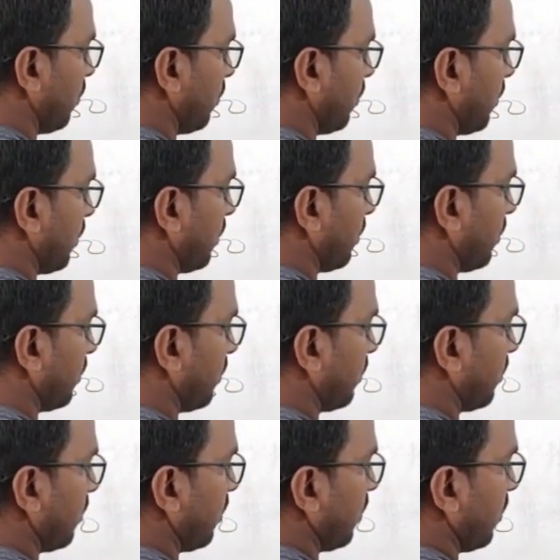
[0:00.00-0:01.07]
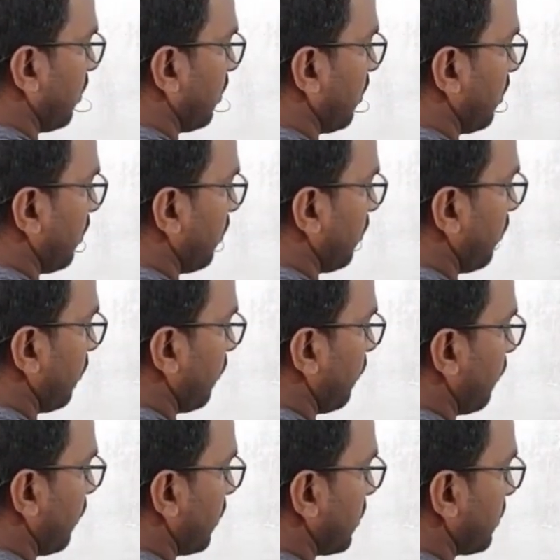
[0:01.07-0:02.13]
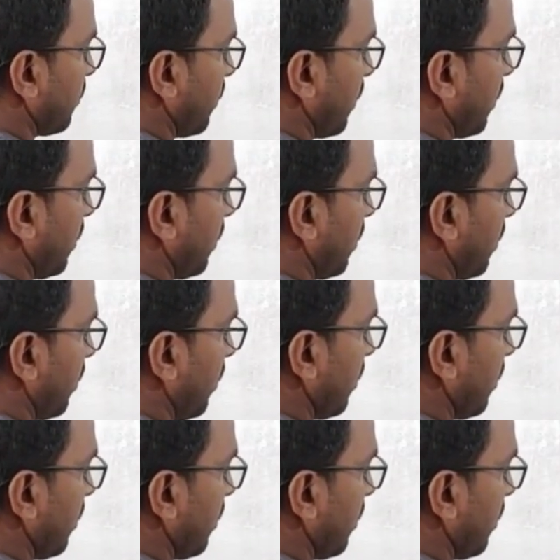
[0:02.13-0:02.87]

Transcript: be what? First part